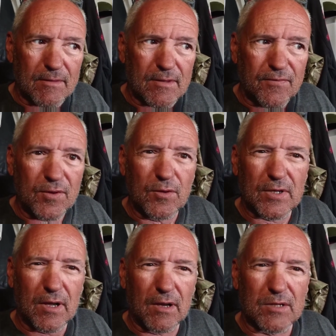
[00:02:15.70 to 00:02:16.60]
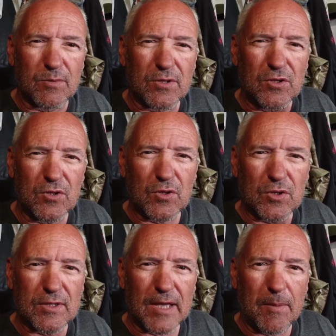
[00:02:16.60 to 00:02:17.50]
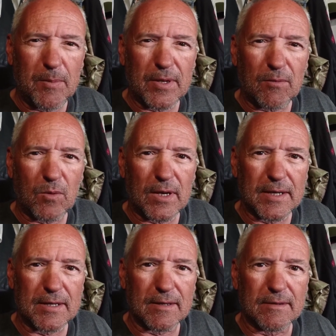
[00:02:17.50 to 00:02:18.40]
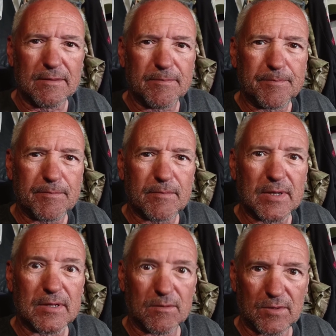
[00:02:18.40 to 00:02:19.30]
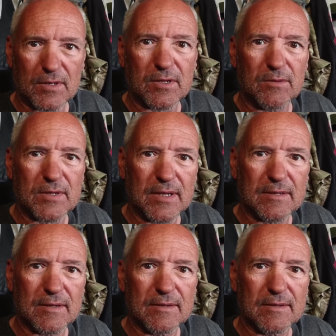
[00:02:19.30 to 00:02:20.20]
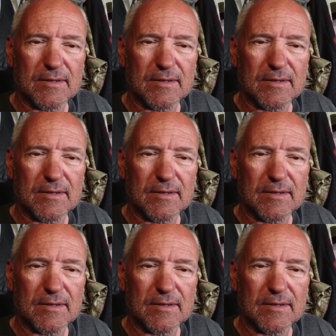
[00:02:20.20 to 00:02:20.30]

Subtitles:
the fuselage was just that bit wider because it was a two-seater.